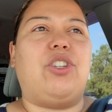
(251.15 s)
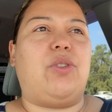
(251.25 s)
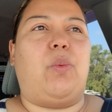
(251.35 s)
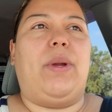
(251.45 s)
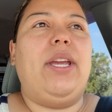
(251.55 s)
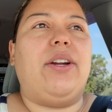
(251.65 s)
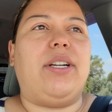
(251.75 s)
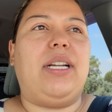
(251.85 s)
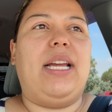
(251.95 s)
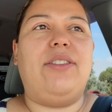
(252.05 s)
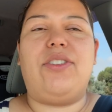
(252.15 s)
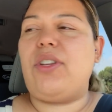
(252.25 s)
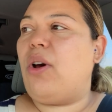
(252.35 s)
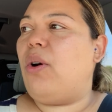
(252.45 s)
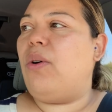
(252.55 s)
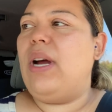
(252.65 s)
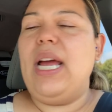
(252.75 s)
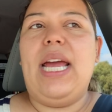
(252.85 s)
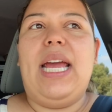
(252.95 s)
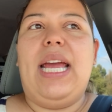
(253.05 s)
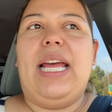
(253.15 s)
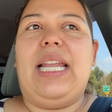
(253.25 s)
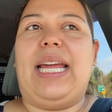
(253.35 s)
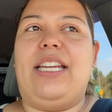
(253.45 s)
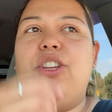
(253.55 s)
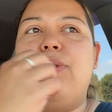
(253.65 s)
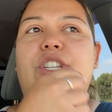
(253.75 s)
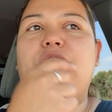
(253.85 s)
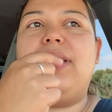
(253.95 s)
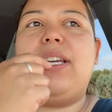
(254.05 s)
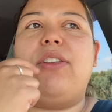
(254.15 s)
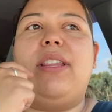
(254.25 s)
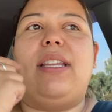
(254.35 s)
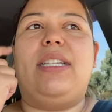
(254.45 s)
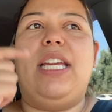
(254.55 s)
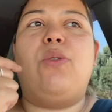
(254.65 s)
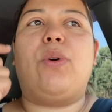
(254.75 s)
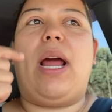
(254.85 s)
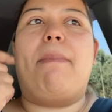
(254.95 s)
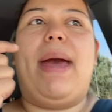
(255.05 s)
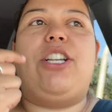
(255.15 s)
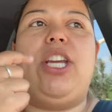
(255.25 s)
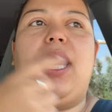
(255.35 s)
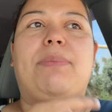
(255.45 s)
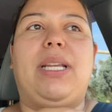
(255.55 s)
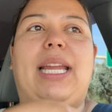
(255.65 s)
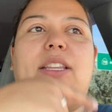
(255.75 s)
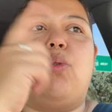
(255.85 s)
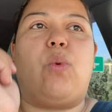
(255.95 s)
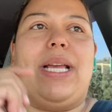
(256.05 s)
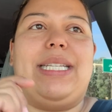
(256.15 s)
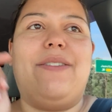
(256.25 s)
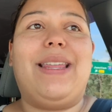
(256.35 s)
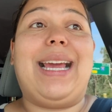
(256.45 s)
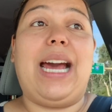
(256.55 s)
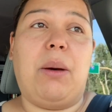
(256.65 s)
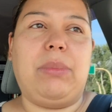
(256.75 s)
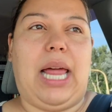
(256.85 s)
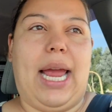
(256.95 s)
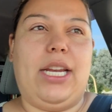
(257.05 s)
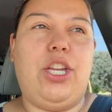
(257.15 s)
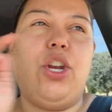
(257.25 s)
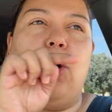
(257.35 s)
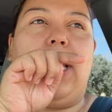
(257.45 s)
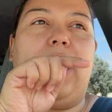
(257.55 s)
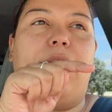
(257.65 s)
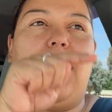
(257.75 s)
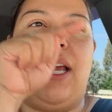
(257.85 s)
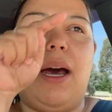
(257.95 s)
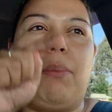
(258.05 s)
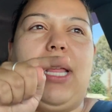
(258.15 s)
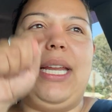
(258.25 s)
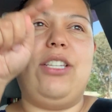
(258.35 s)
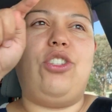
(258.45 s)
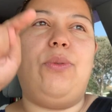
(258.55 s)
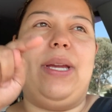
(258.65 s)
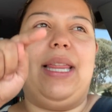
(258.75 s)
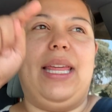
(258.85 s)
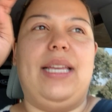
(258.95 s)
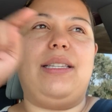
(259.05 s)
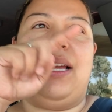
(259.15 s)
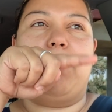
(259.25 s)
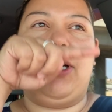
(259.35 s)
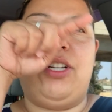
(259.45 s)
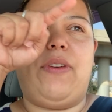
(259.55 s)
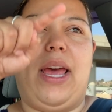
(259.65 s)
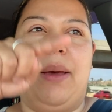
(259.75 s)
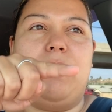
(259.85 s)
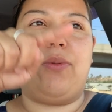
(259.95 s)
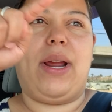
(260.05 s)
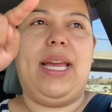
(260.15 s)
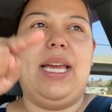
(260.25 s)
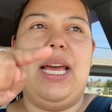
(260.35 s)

weird. And so, like, you could just tell that the teeth were not matching up to, like, the rest of the gum line, like if the gum line is doing this, like a bunch of M's, right?